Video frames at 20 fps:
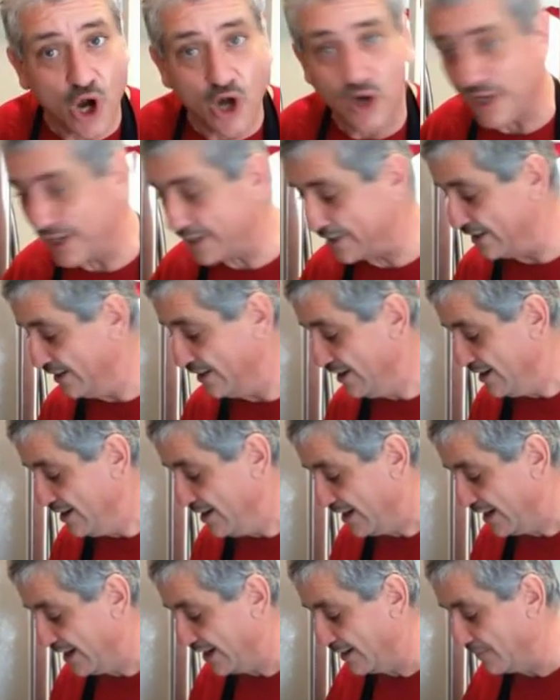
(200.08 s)
garlic,
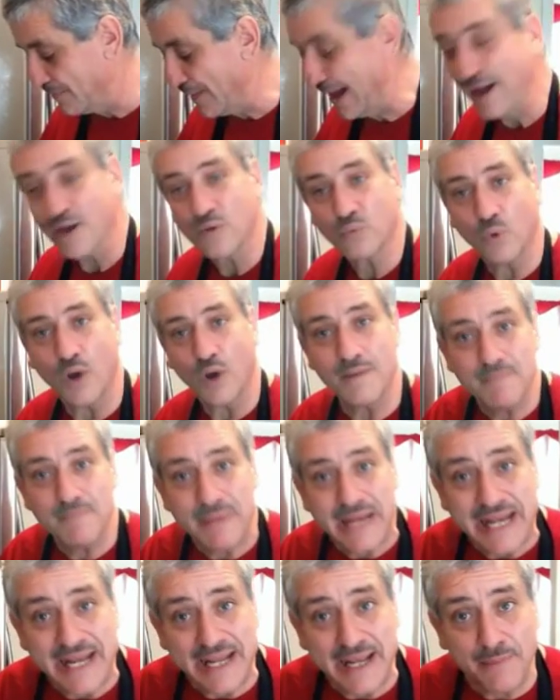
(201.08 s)
and about 1
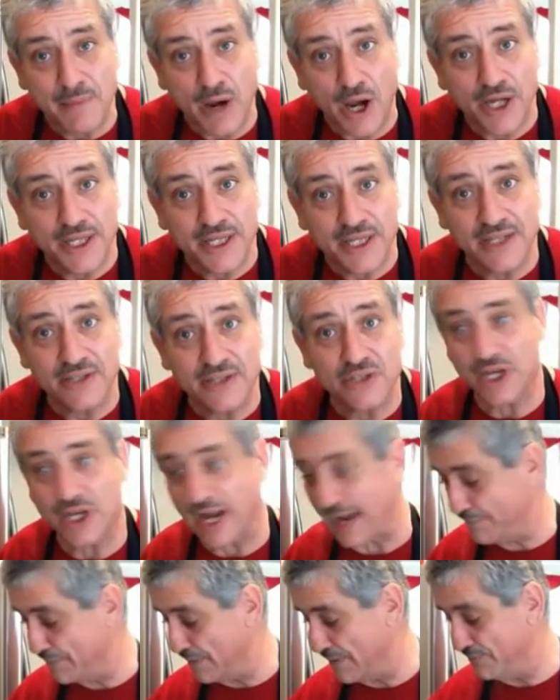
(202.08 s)
medium onion.
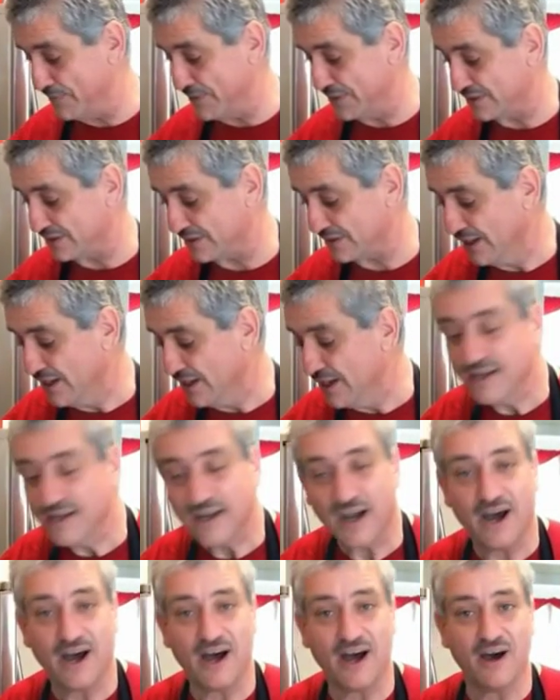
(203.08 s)
Chop up this
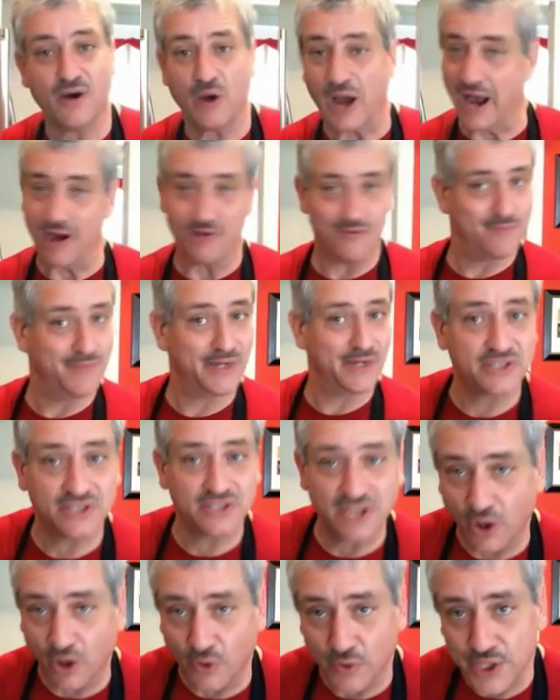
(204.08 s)
however much
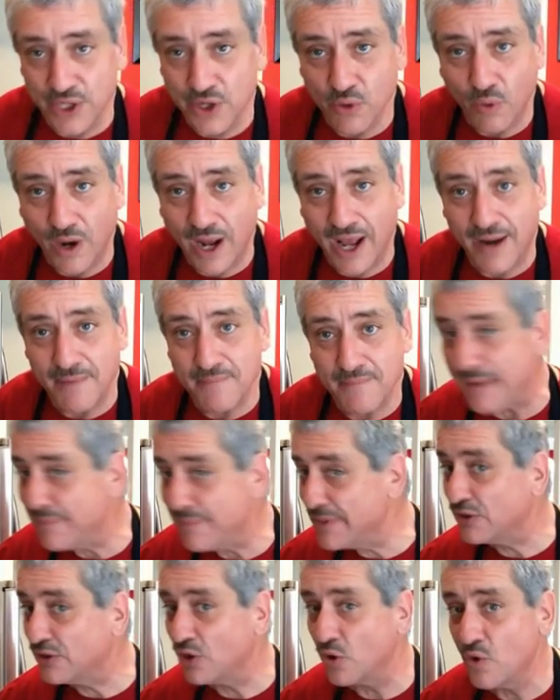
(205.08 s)
celery you want,
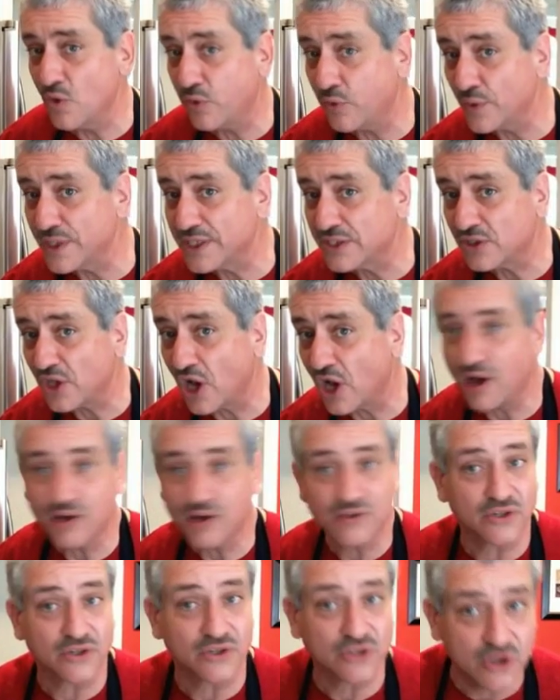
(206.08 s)
maybe 2 or 3
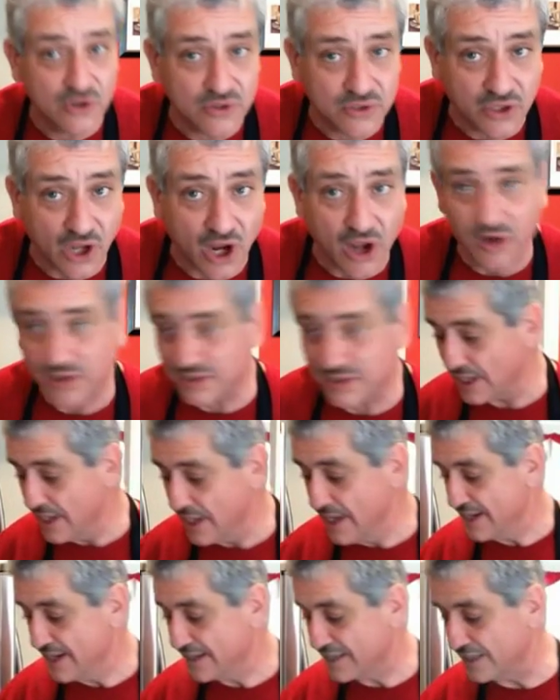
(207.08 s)
stalks or 2 stalks.
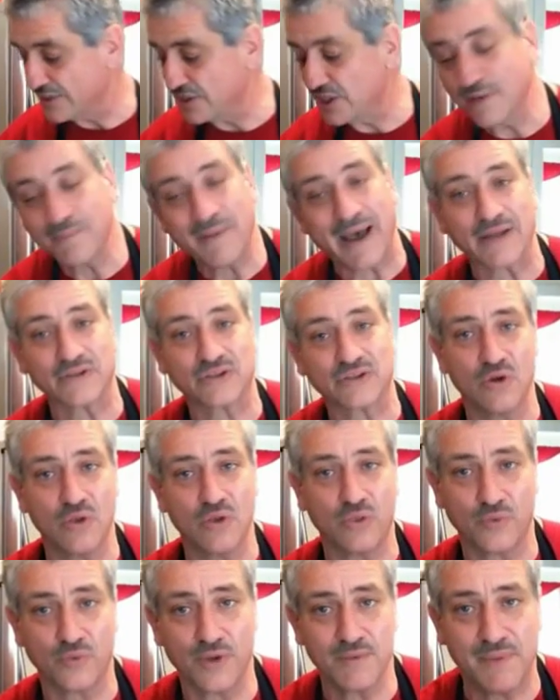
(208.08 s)
Get you about 2
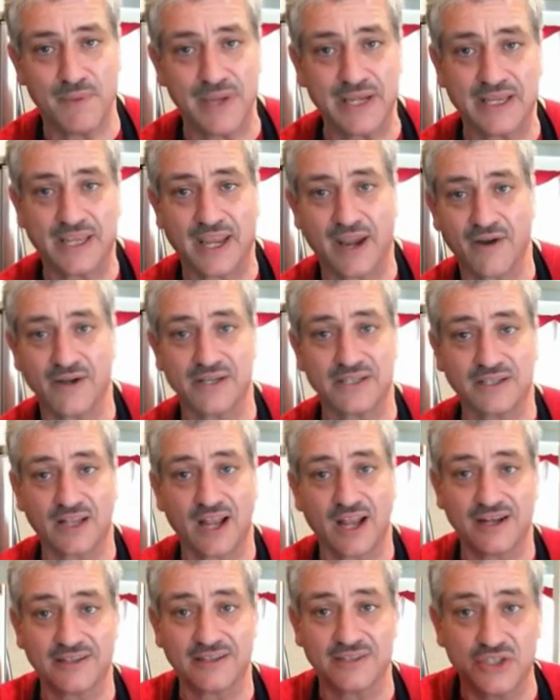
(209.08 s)
or 3 big carrot
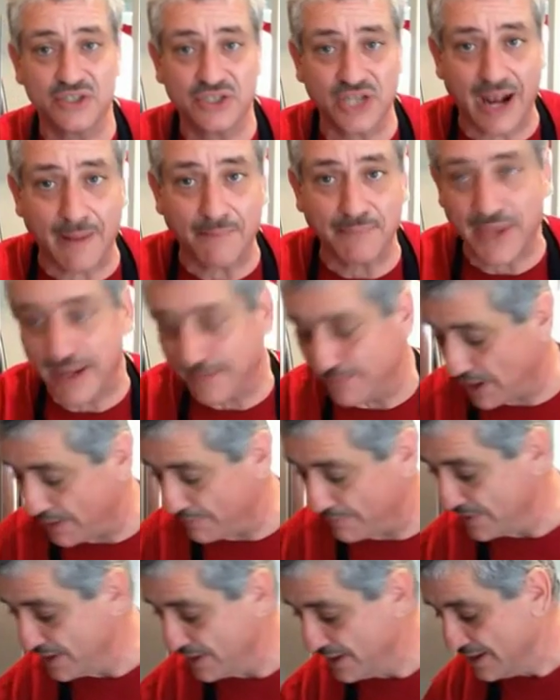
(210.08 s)
stalks and chop them
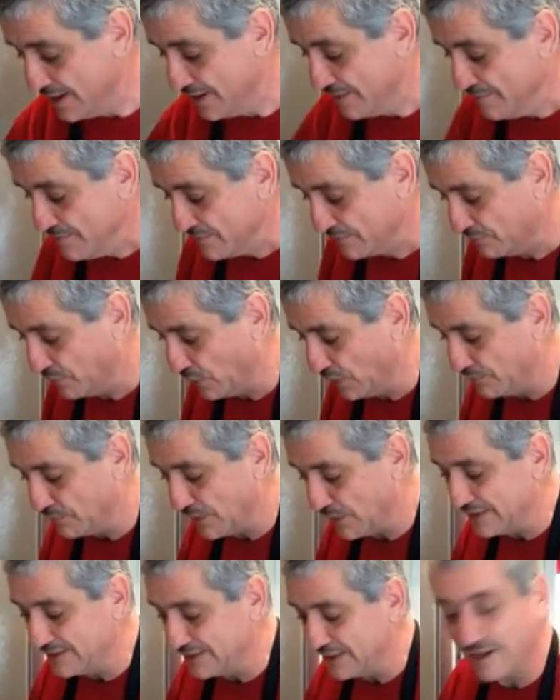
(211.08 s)
up. Put
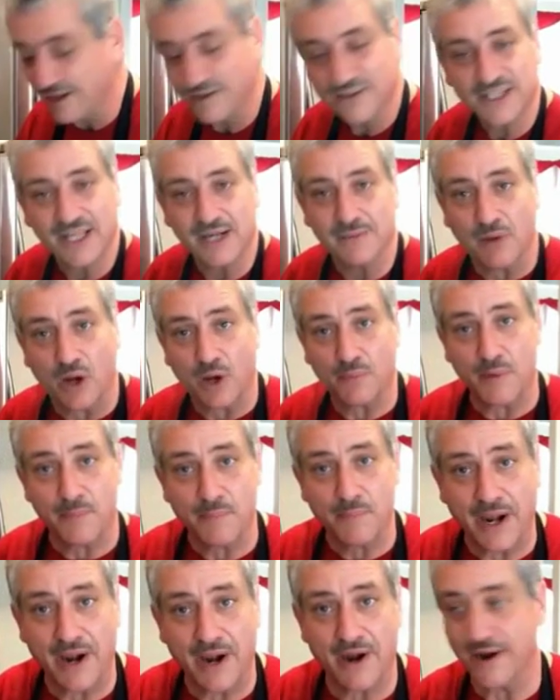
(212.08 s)
them right there and get them all
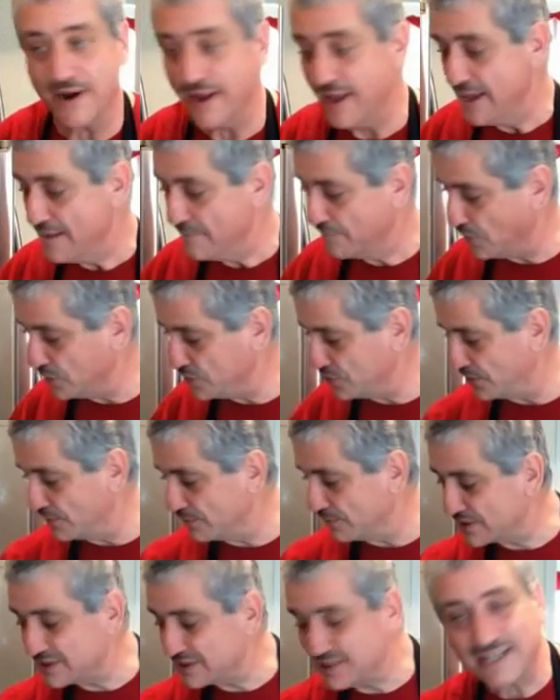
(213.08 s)
prepared. Put
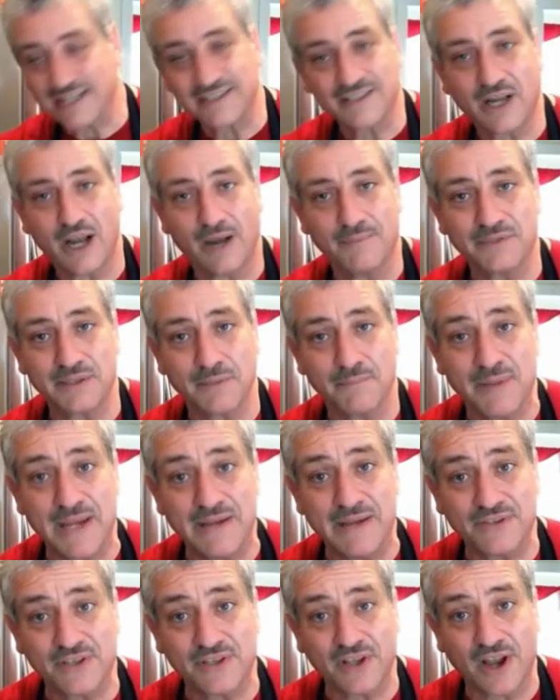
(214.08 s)
your 6 cups of beef